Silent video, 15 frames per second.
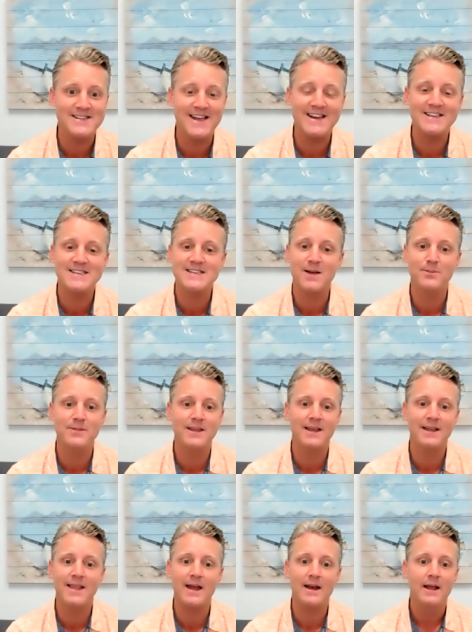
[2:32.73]
That is
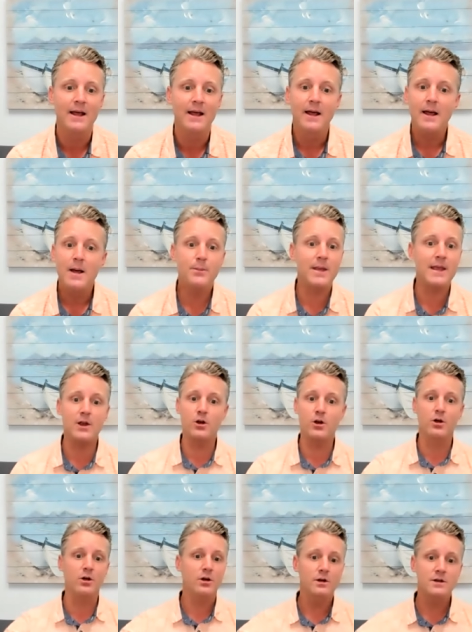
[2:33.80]
something that
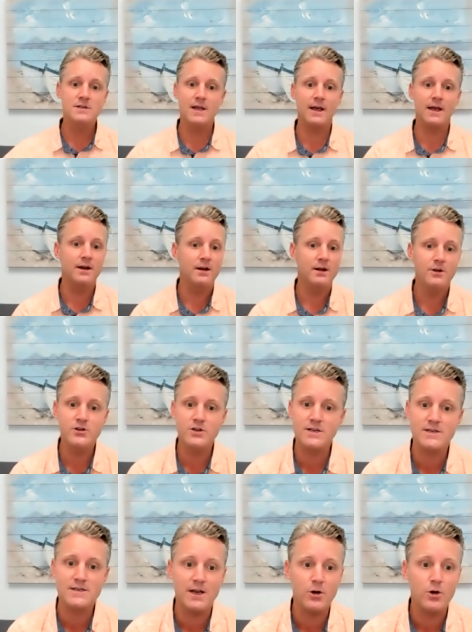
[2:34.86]
Peter said,
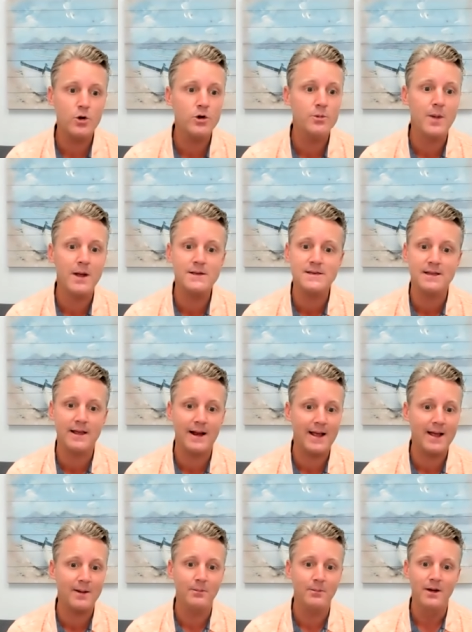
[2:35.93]
Jesus said, Who do men say that I
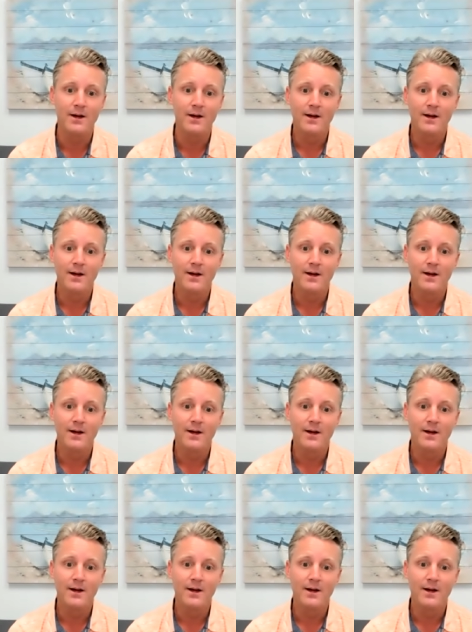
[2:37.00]
am?